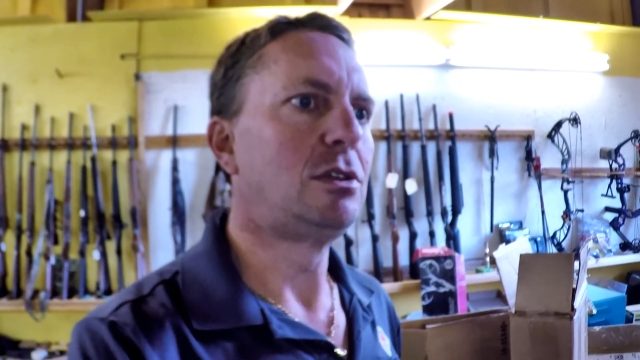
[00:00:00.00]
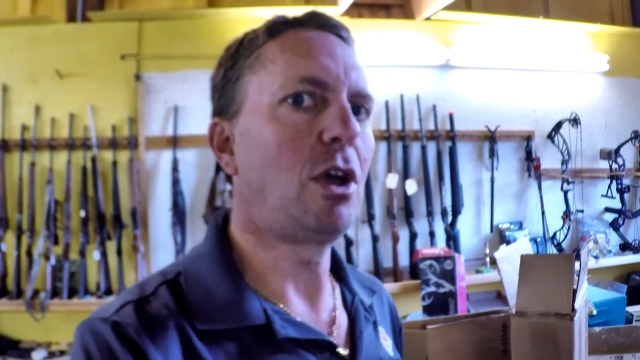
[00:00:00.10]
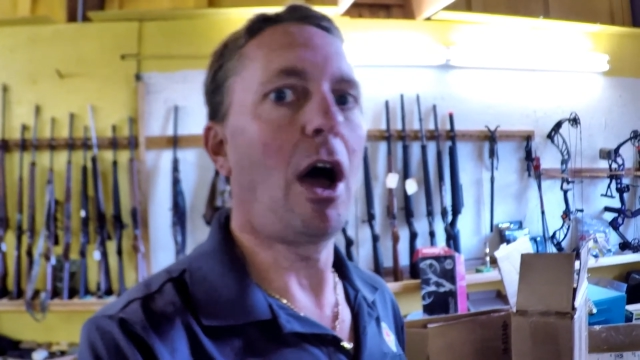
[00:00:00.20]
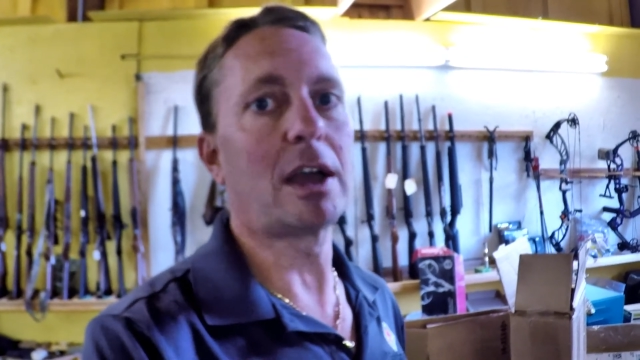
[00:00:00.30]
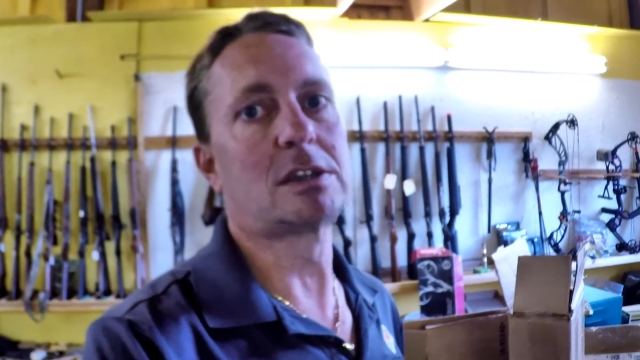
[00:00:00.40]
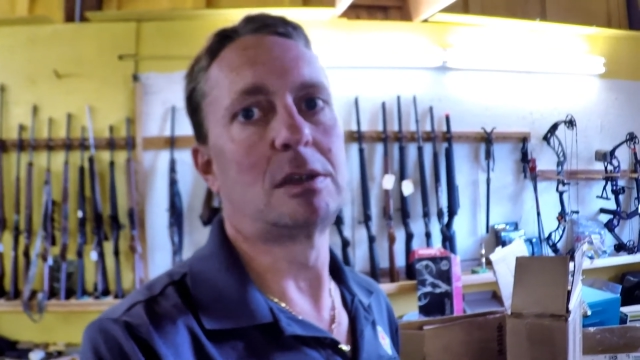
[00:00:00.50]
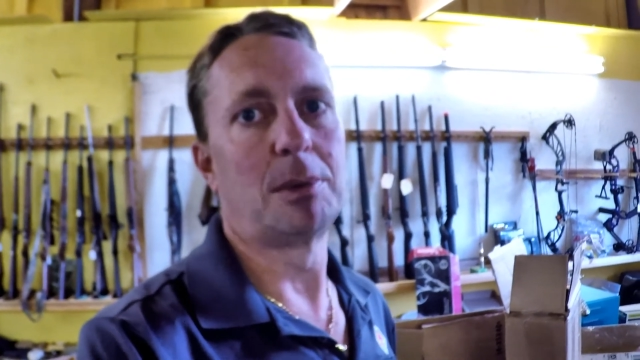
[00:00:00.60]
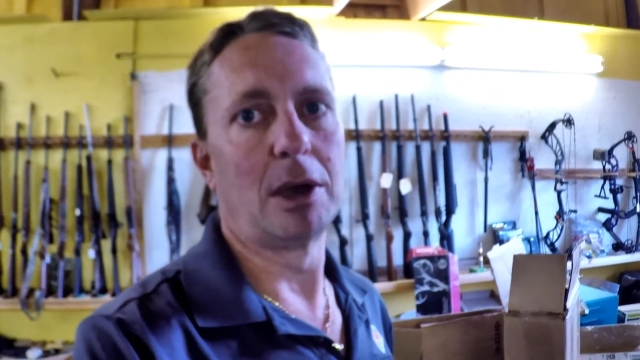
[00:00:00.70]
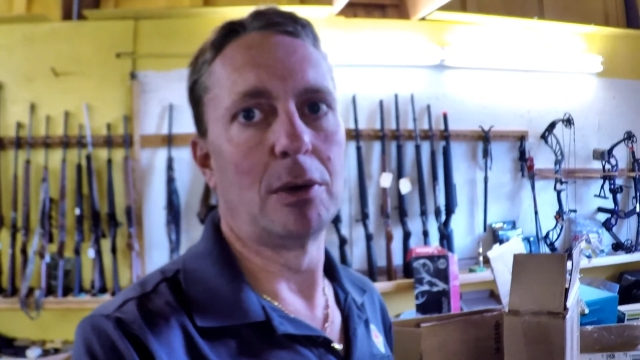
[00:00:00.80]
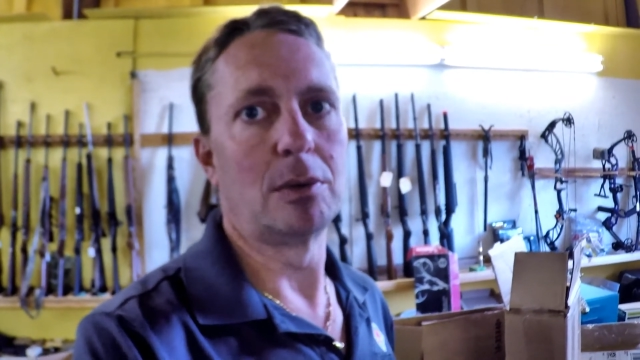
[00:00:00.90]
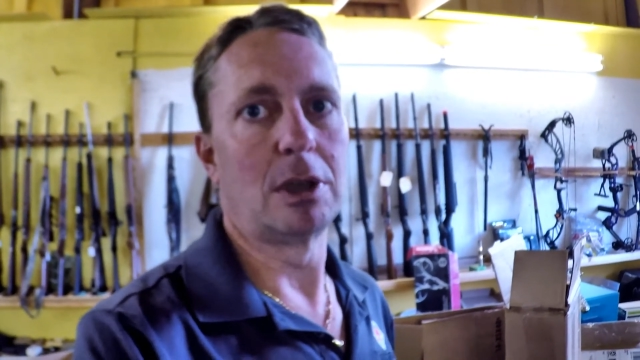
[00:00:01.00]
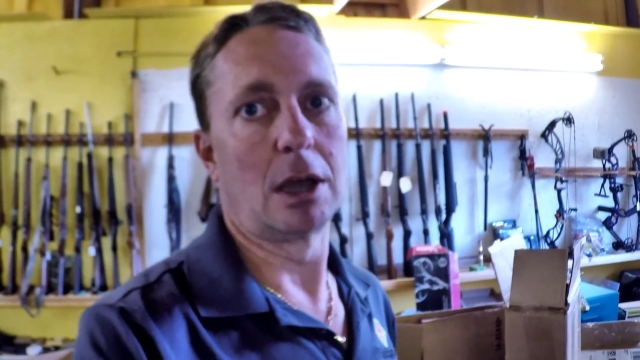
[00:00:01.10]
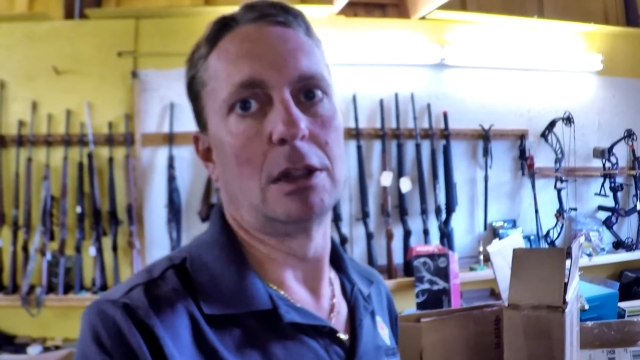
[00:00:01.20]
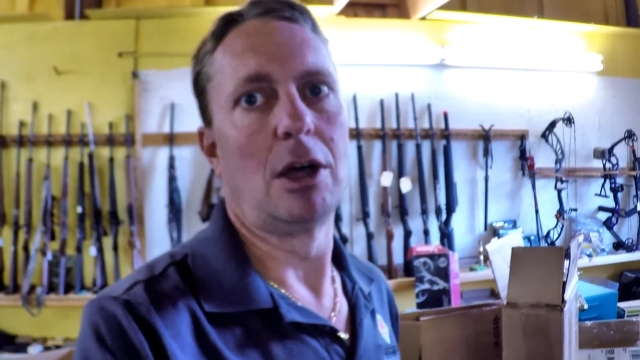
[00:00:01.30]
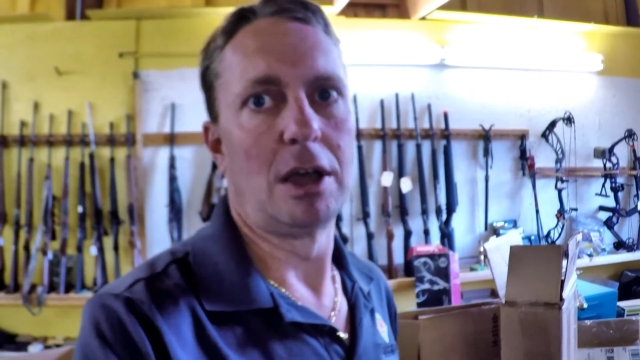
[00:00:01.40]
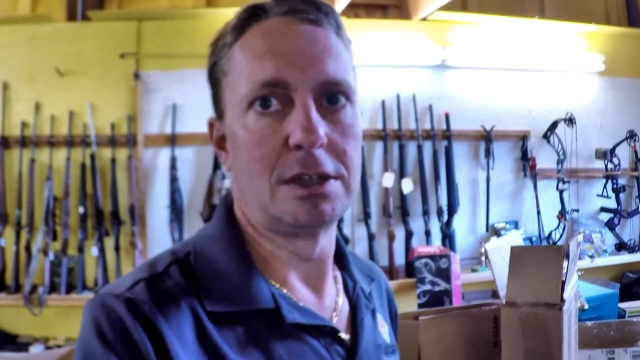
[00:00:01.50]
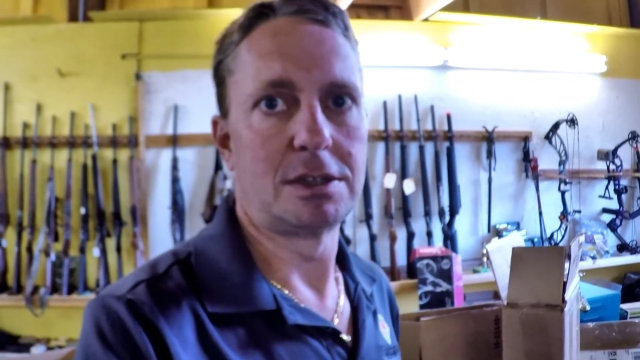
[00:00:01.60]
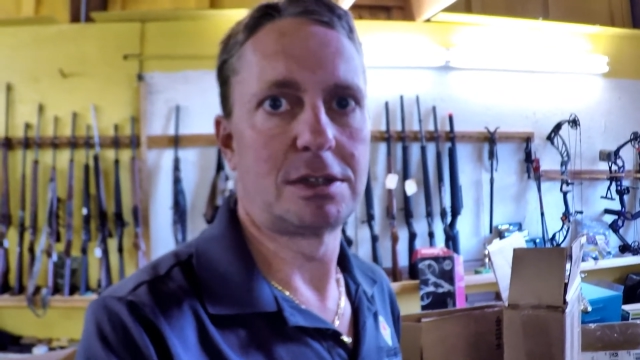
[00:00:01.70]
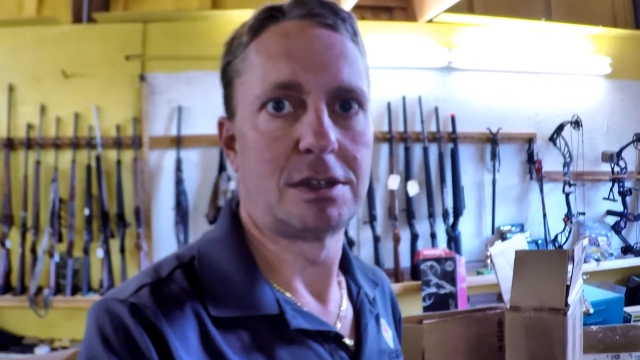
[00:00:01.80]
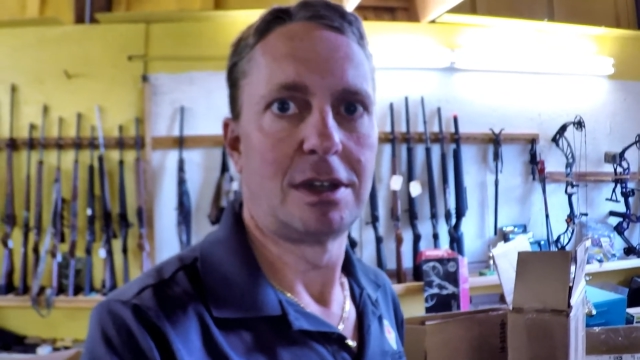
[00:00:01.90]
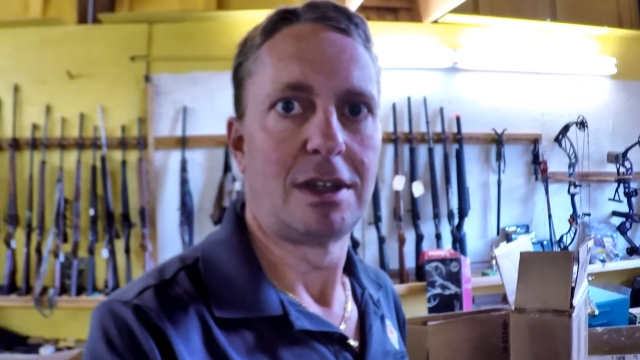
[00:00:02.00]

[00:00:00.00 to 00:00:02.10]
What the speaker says: talks about gun laws,